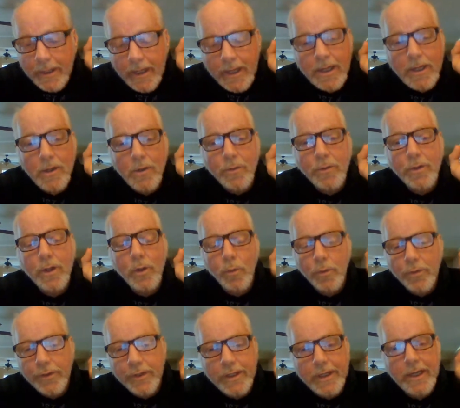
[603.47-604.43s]
down
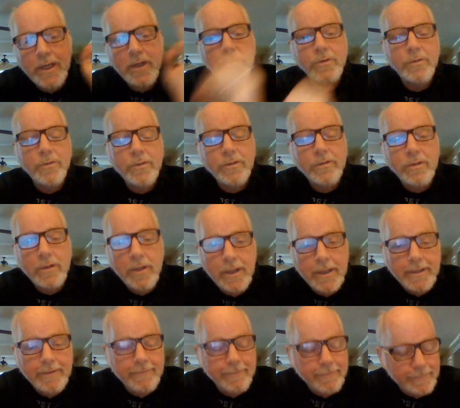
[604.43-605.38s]
with the cares of this
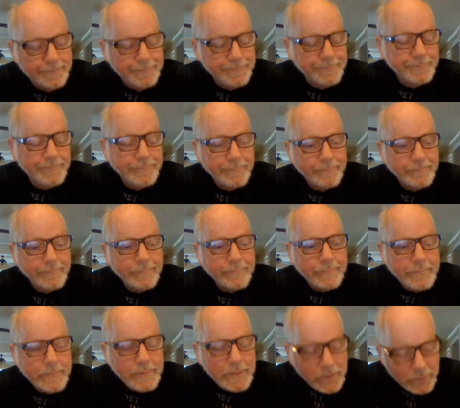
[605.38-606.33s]
life.
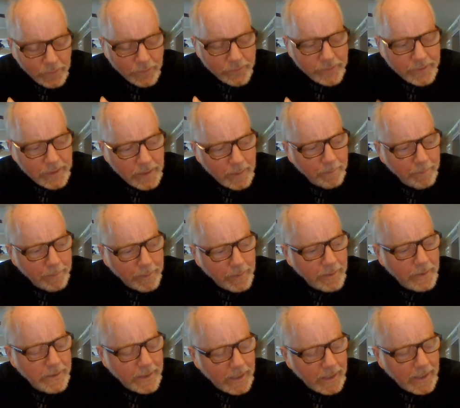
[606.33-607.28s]
I was getting
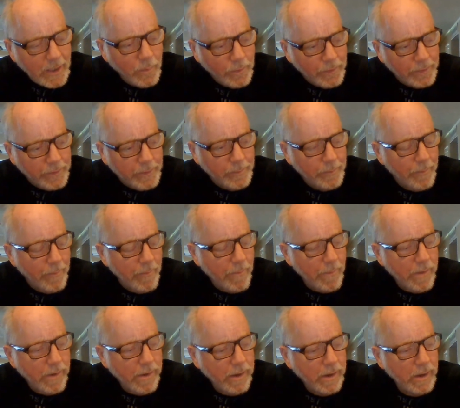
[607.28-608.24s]
burdened down with them,
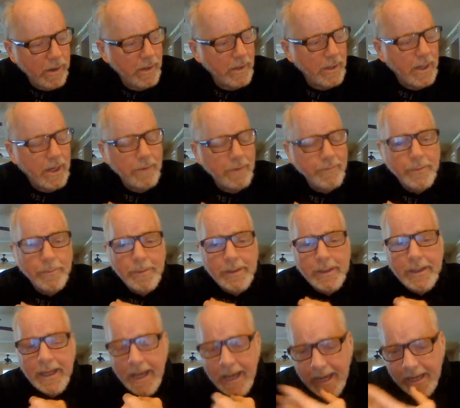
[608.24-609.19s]
of the
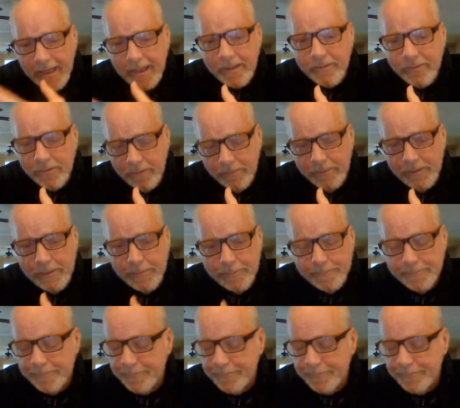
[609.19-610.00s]
mechanics of it.